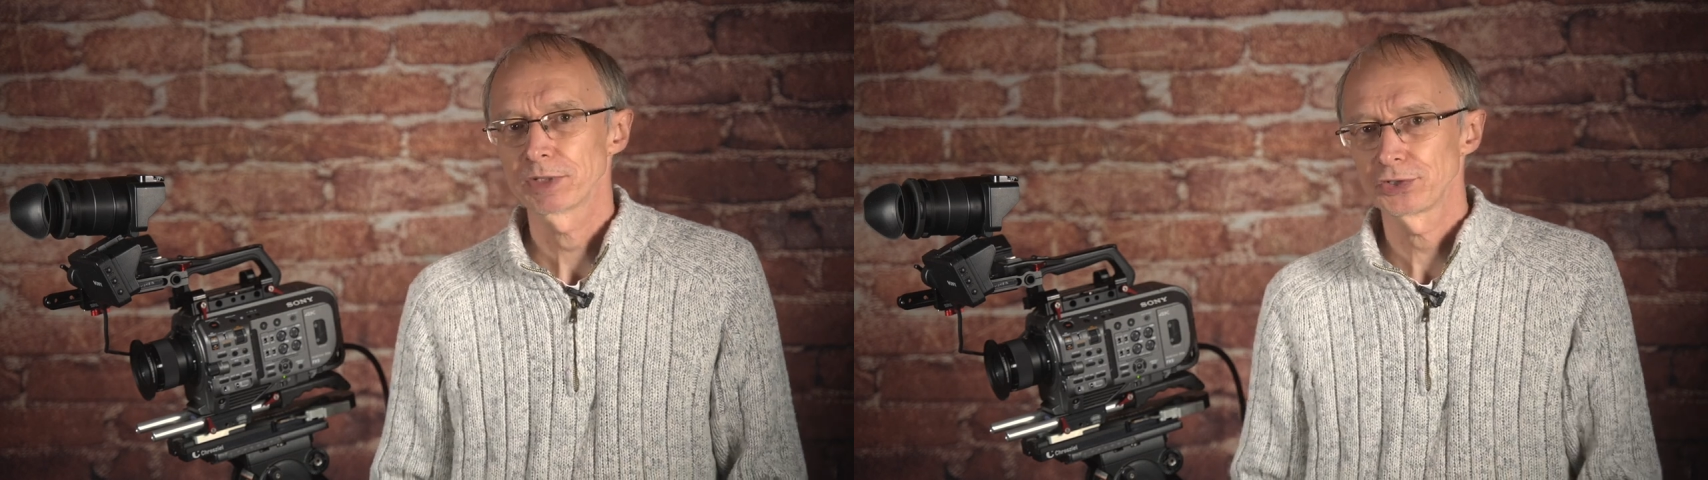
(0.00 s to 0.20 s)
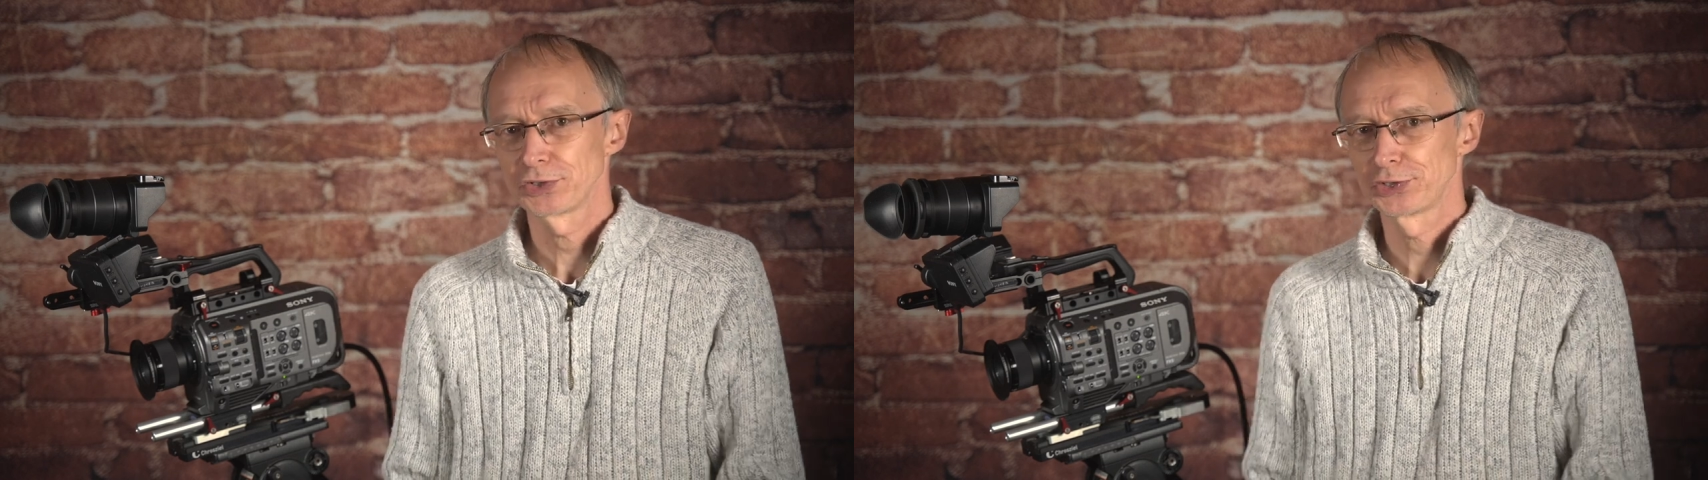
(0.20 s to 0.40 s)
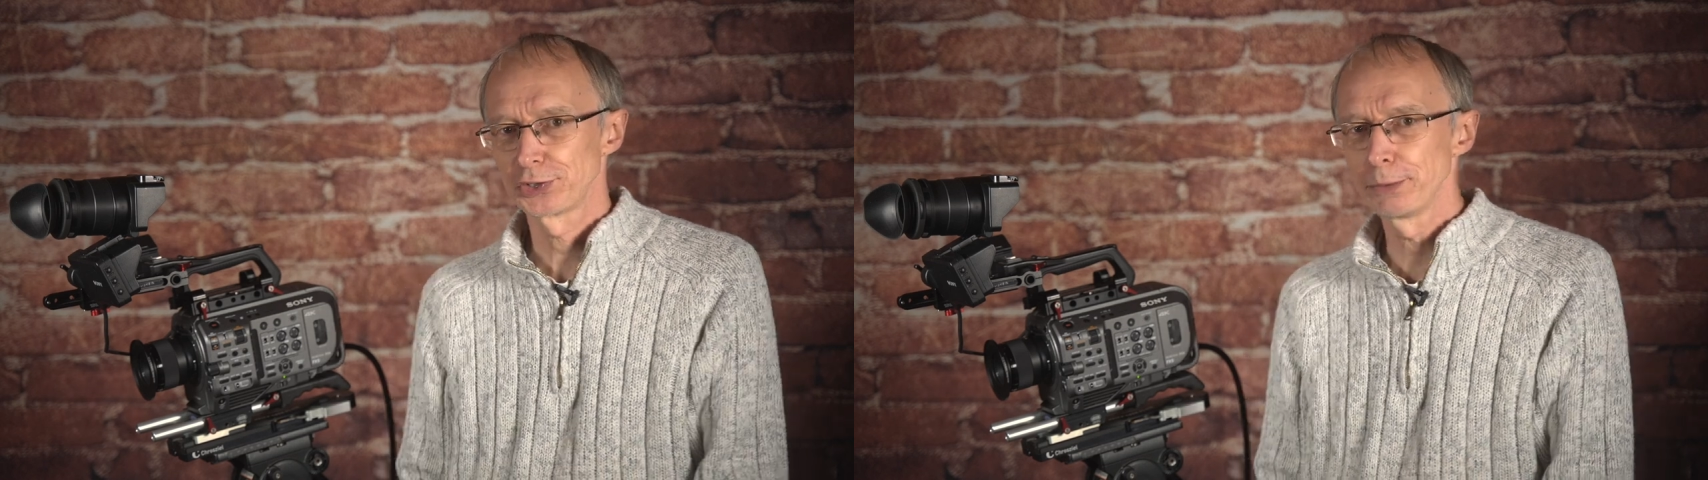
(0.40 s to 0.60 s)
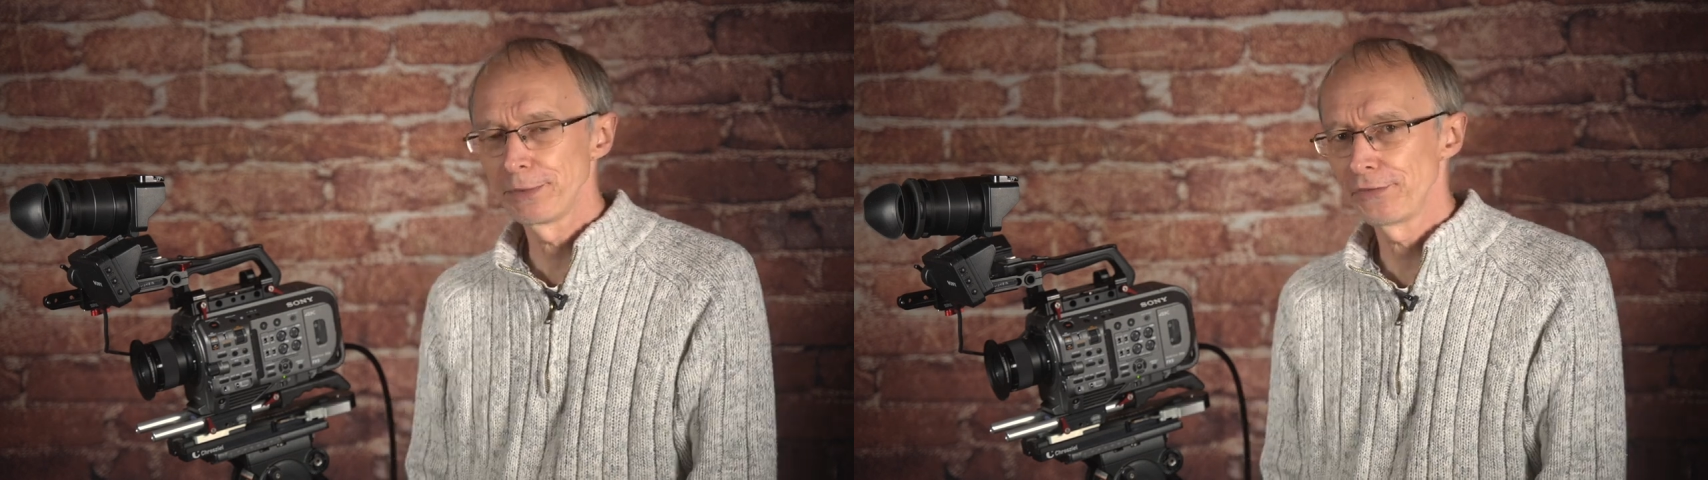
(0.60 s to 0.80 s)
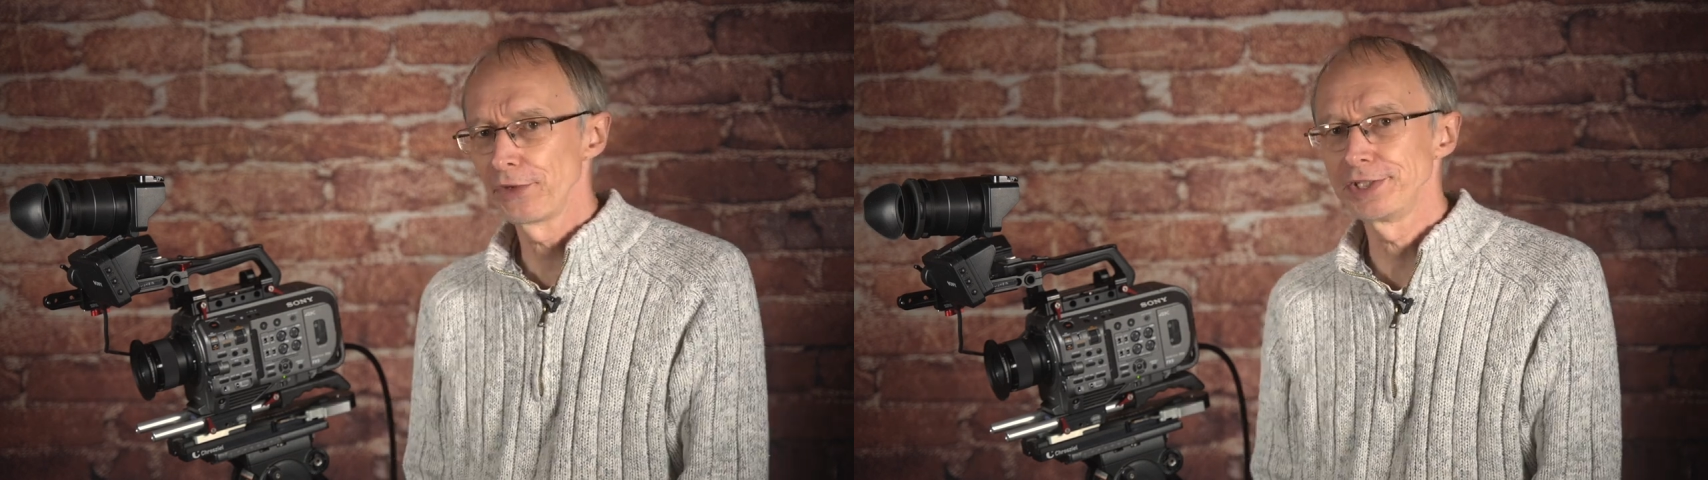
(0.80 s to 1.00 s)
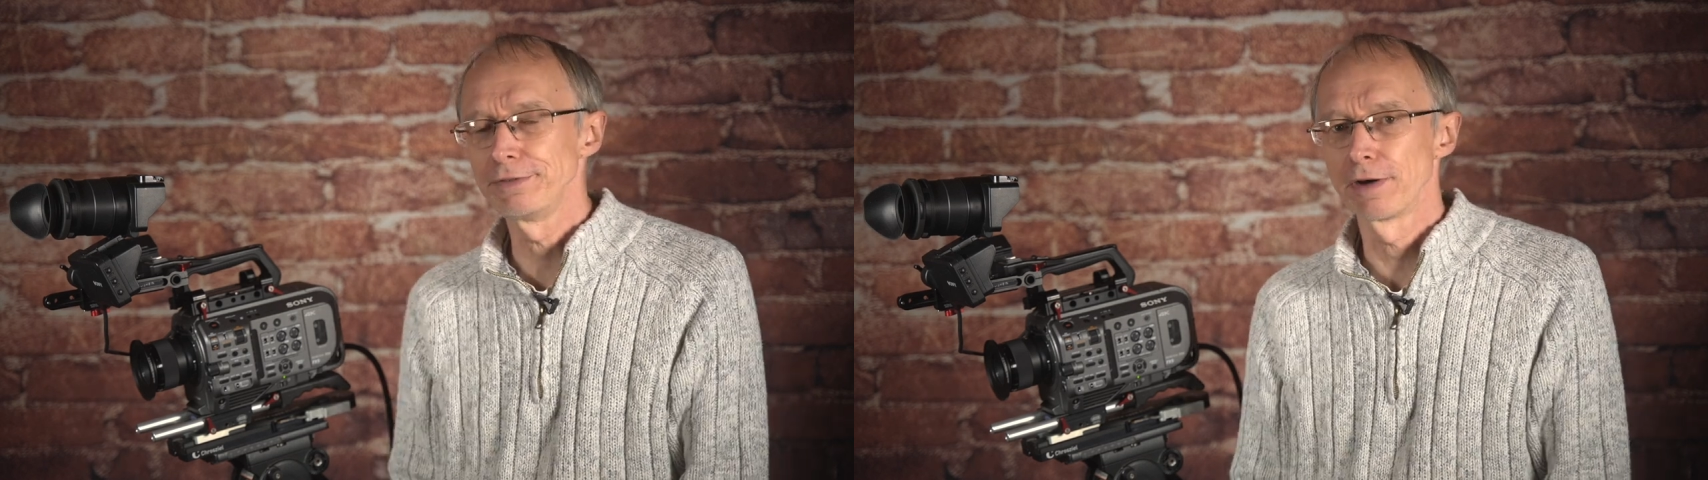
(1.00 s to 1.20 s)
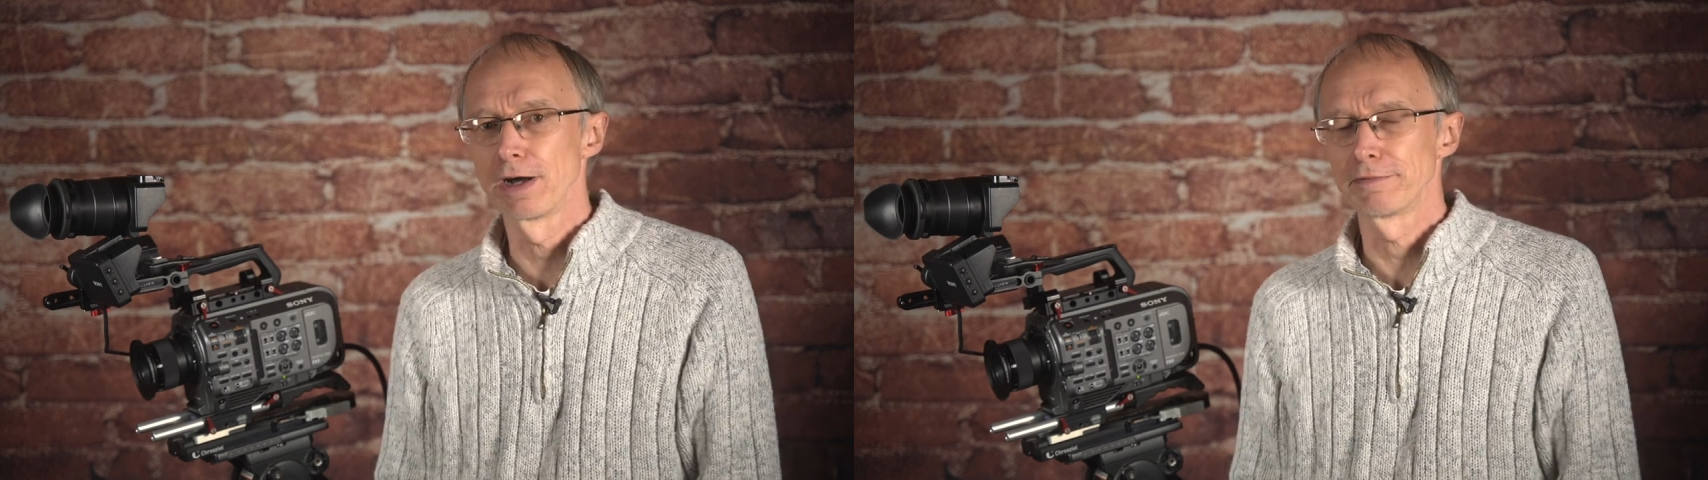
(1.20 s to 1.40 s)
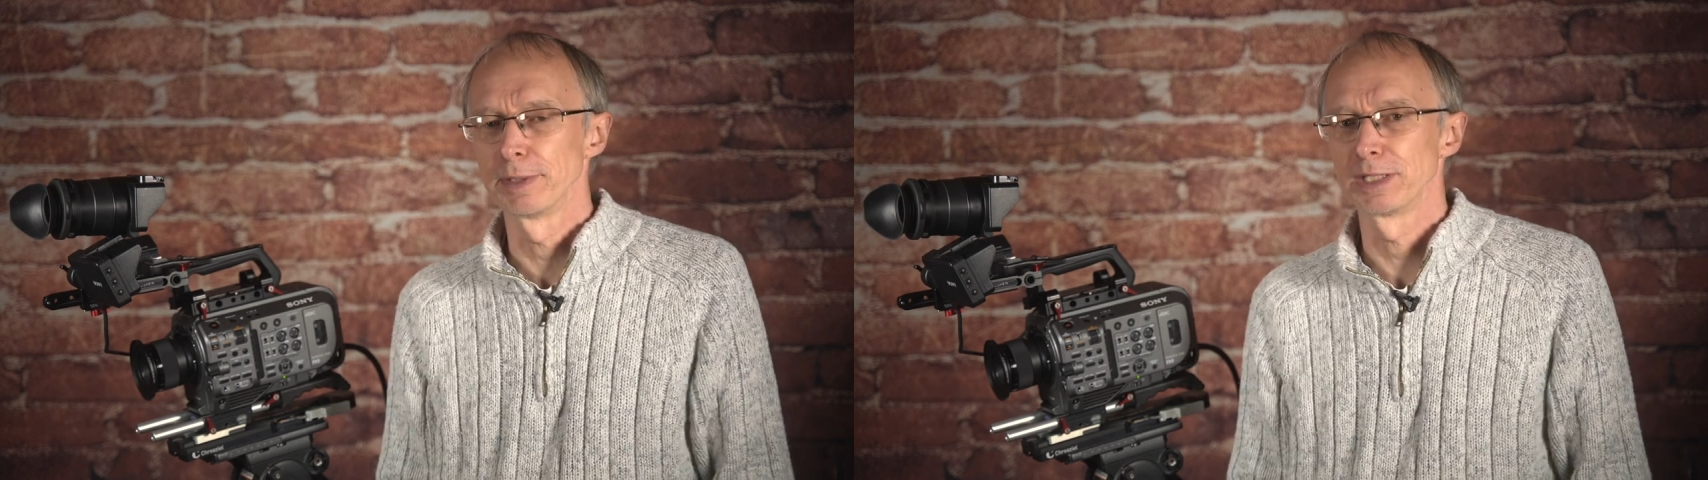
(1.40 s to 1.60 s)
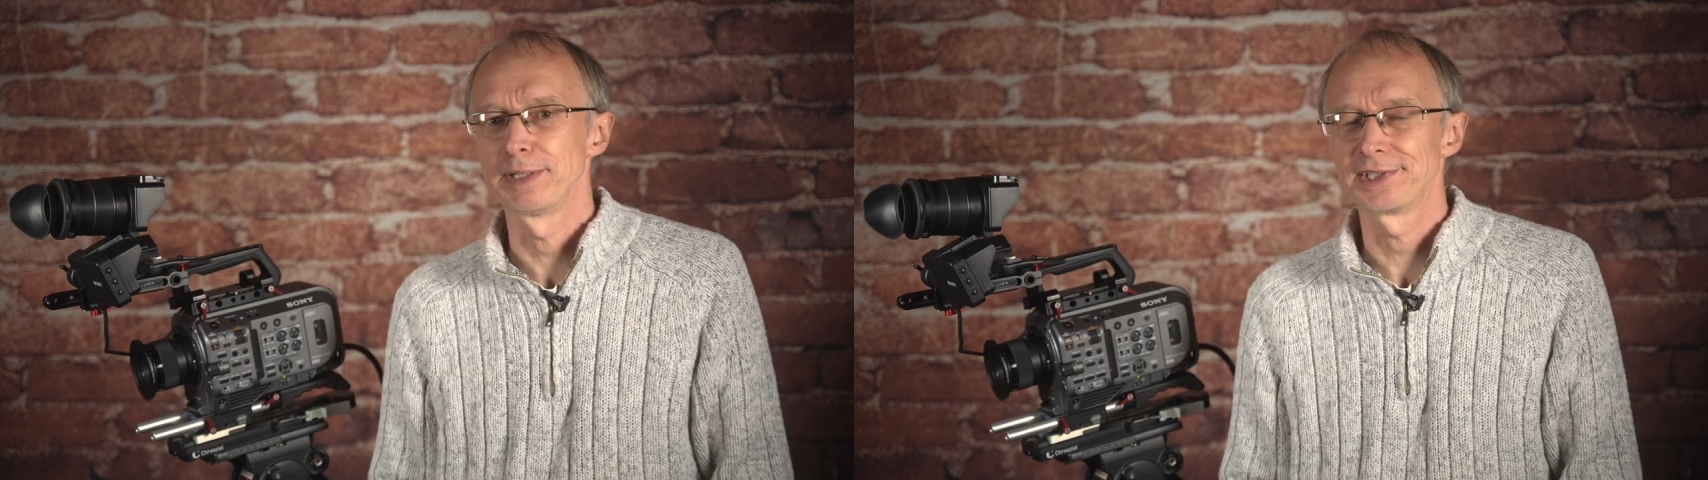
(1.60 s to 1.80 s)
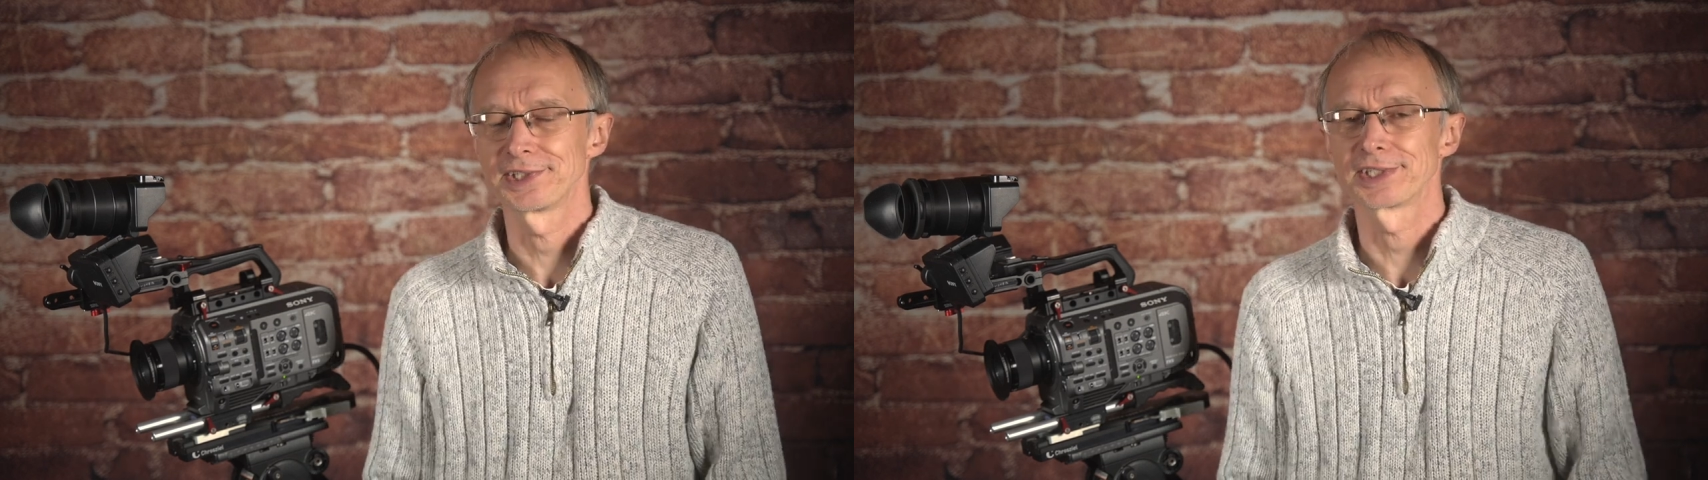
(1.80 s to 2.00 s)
super 35mm